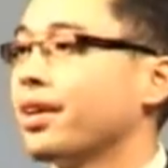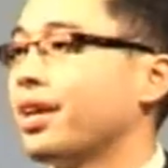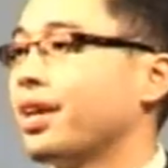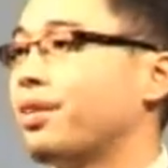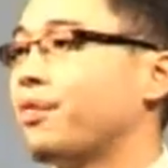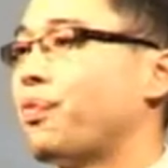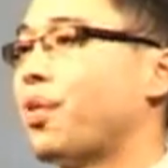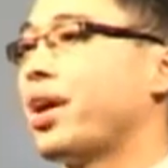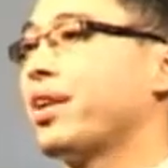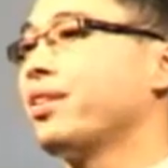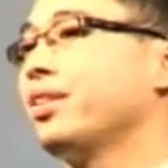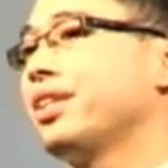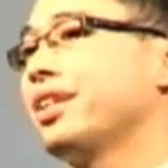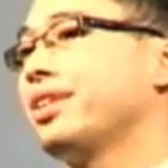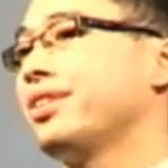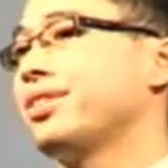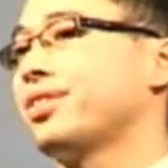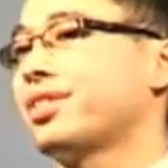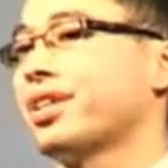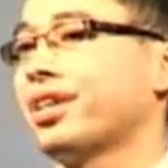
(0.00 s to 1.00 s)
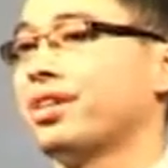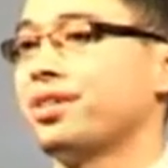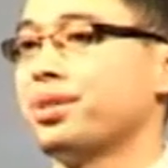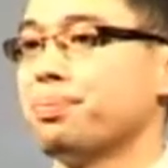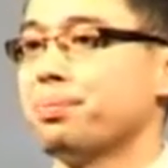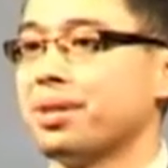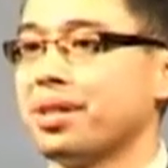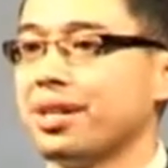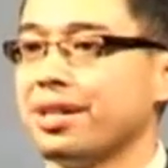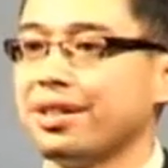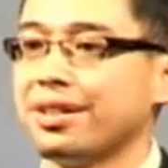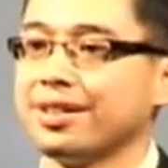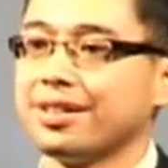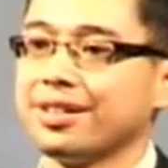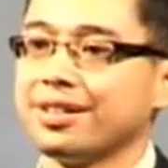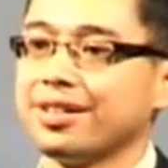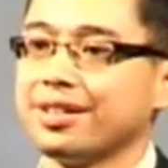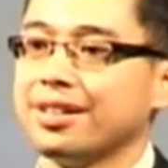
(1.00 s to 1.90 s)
And finally, he said to me,